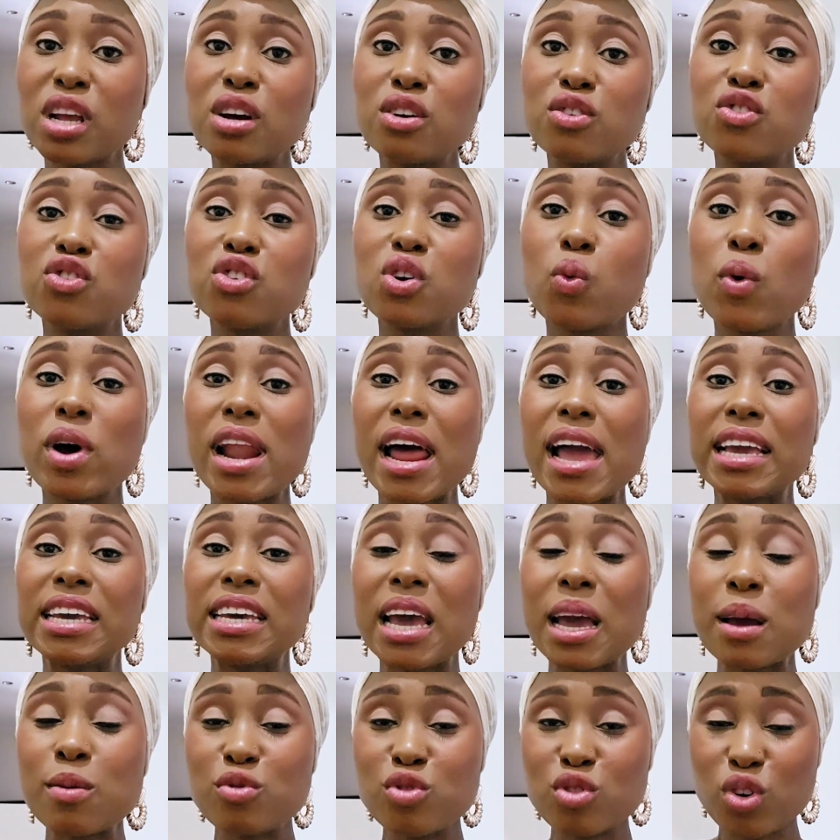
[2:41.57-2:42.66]
So when I
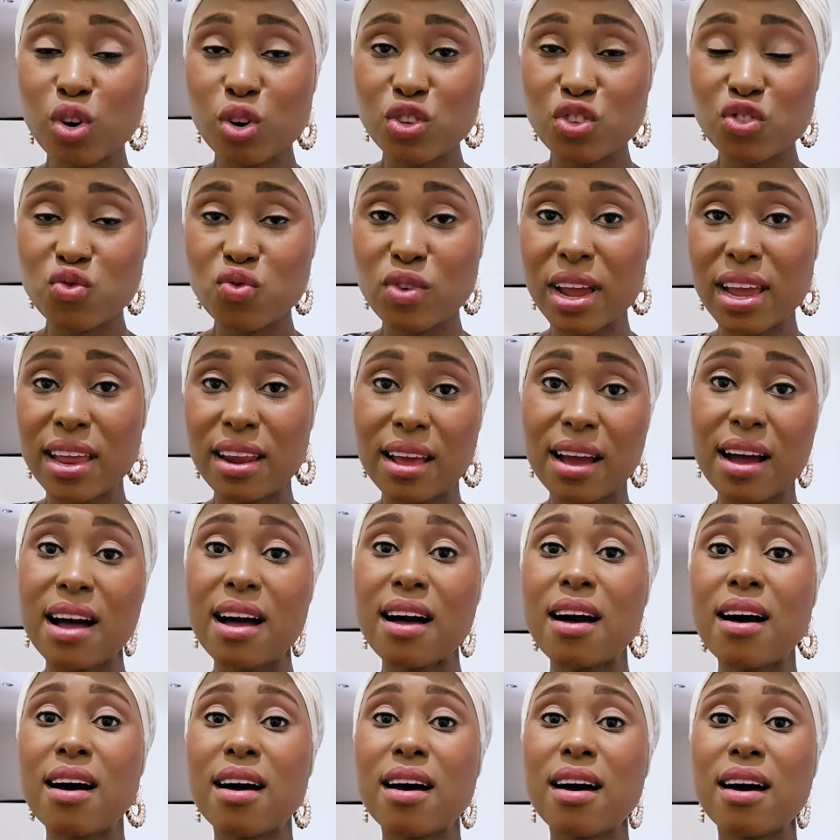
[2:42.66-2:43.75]
came to
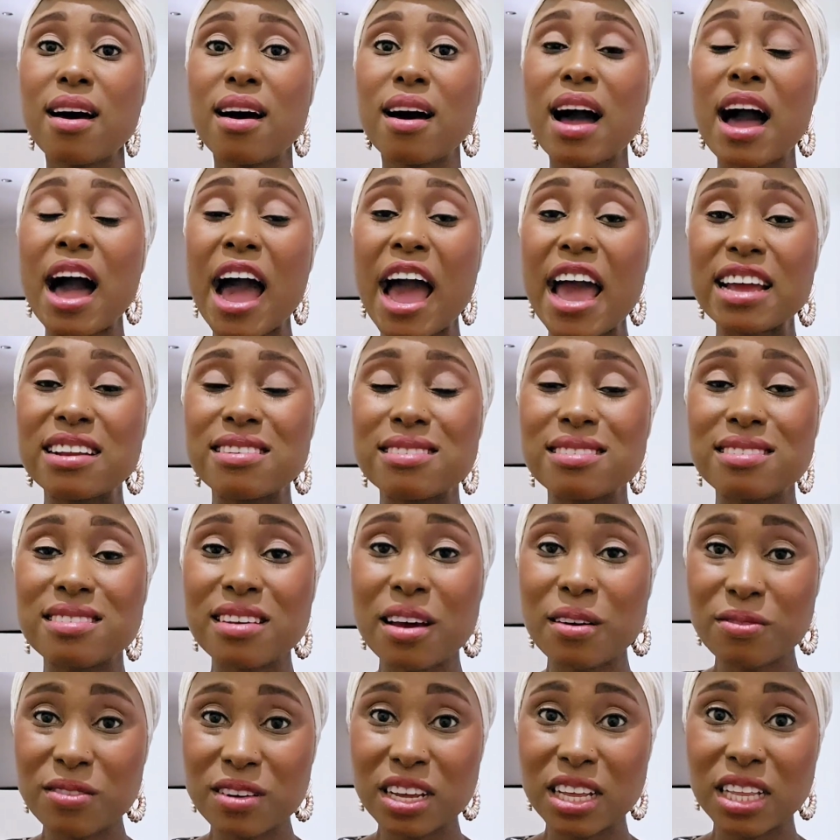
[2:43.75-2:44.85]
Australia, I
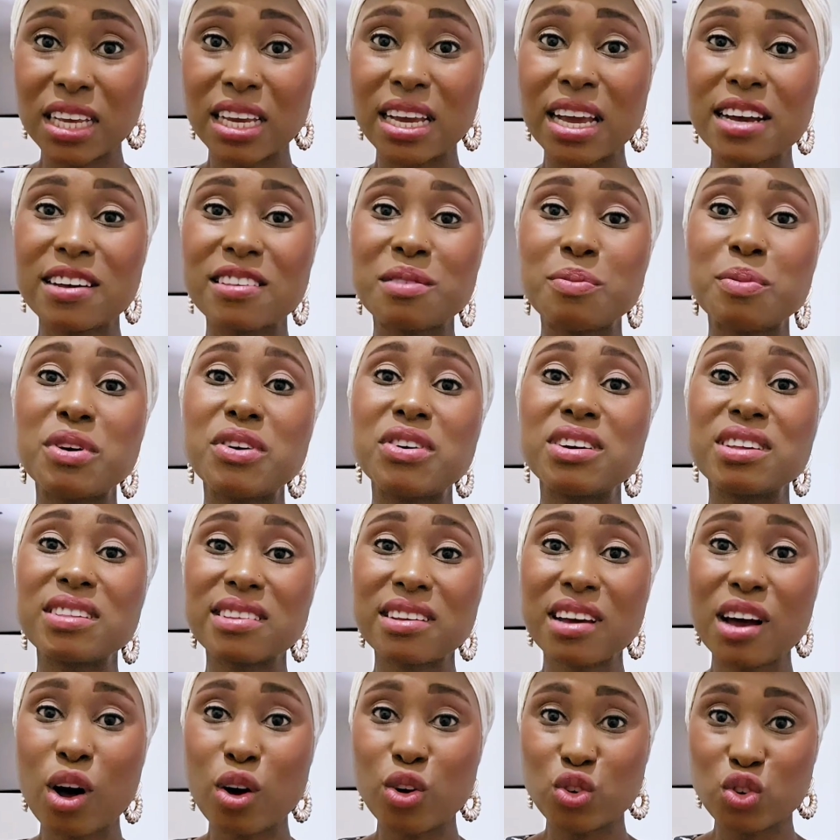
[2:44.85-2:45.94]
definitely experienced
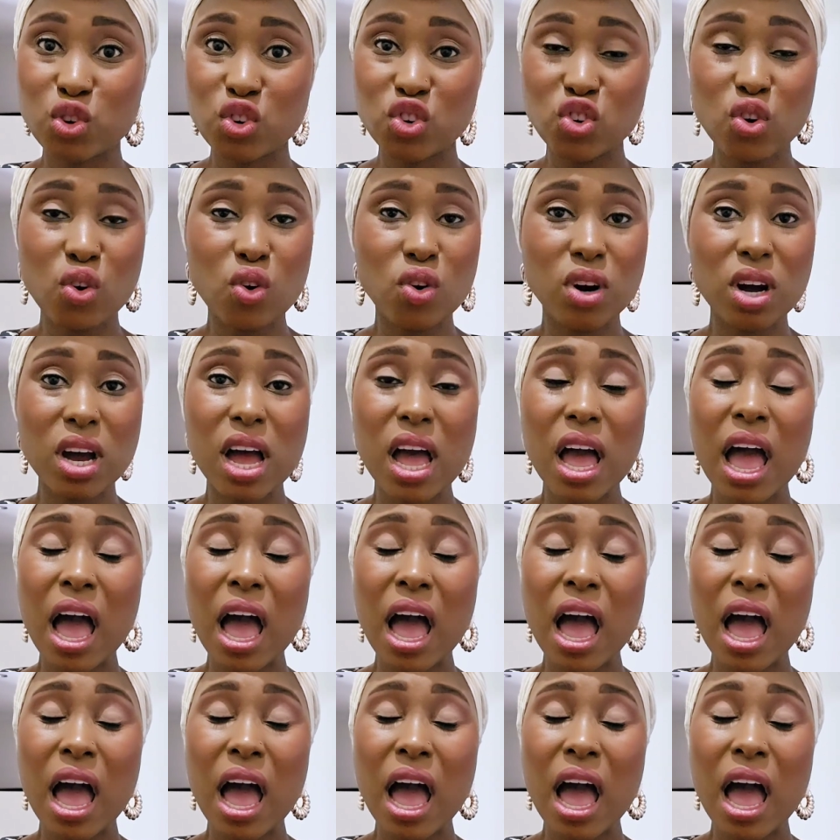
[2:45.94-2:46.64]
culture shock.